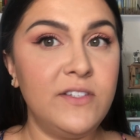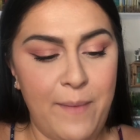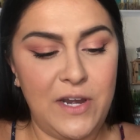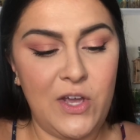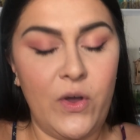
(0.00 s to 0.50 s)
I'm
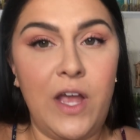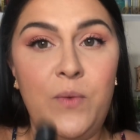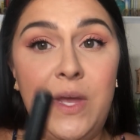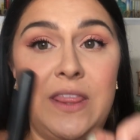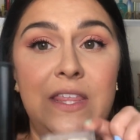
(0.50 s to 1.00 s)
gonna go in
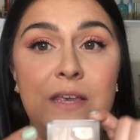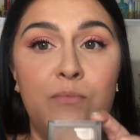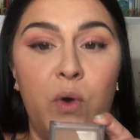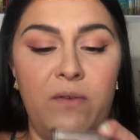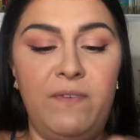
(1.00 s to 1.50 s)
with the
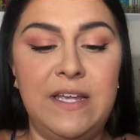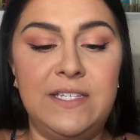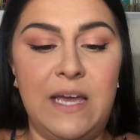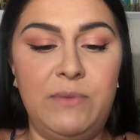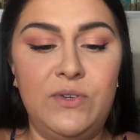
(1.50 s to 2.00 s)
Morphe
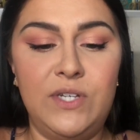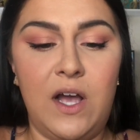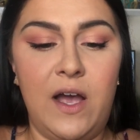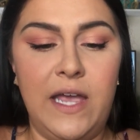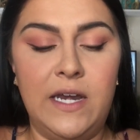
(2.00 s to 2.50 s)

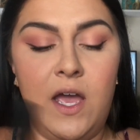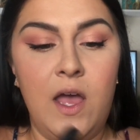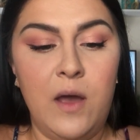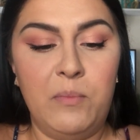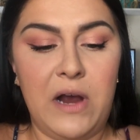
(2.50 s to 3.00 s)
Debutante
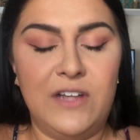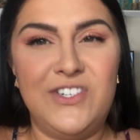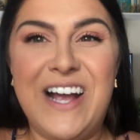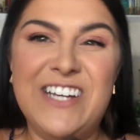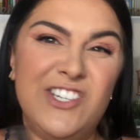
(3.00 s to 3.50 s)

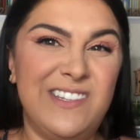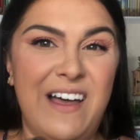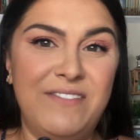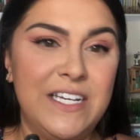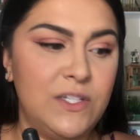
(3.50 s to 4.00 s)
bronzer. I just
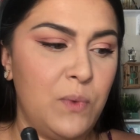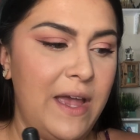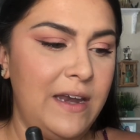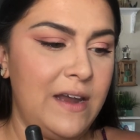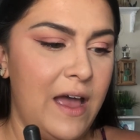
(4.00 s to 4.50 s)
love this
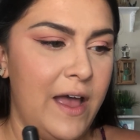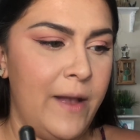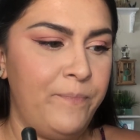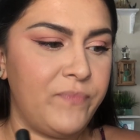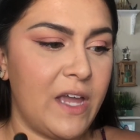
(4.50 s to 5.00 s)
one.
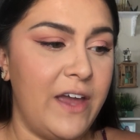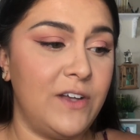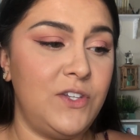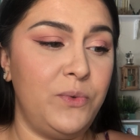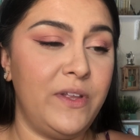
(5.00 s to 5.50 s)
I
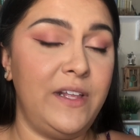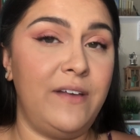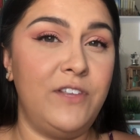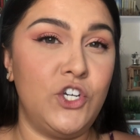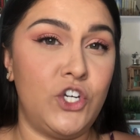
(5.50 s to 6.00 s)
also really
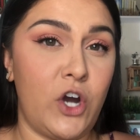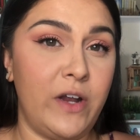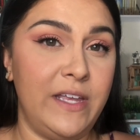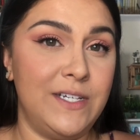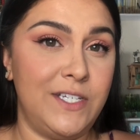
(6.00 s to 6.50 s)
love the
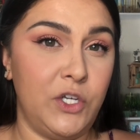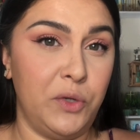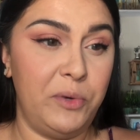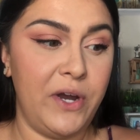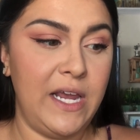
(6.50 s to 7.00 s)
Charlotte
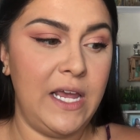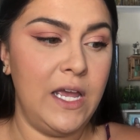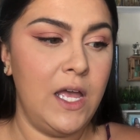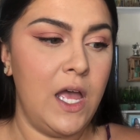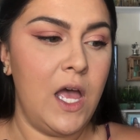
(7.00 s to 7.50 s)
Tilbury
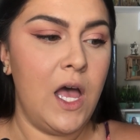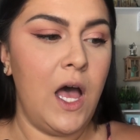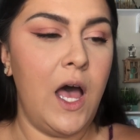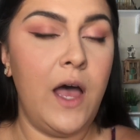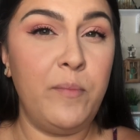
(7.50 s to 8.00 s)

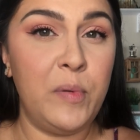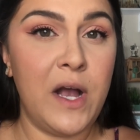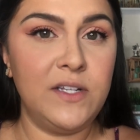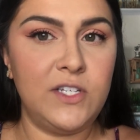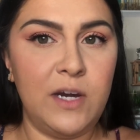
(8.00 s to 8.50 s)

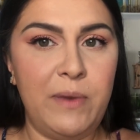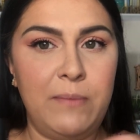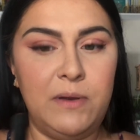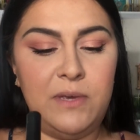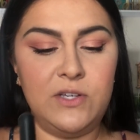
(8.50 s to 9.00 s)
bronzer, but I'm
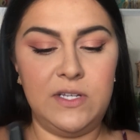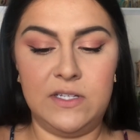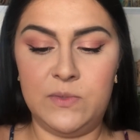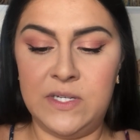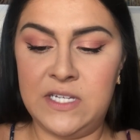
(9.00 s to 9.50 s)
gonna be using
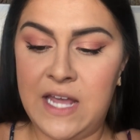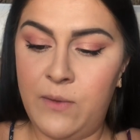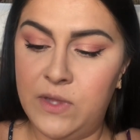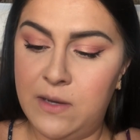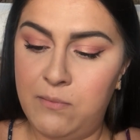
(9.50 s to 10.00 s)
this one today
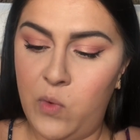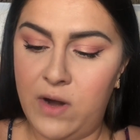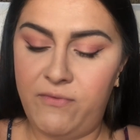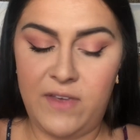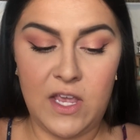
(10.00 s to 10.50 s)
with a
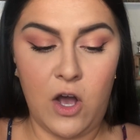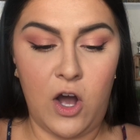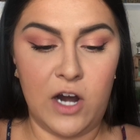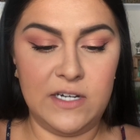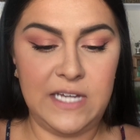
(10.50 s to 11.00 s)
Morphe
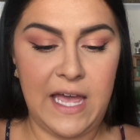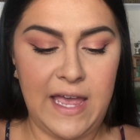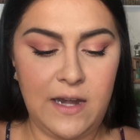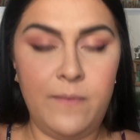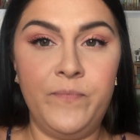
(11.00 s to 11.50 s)
R10.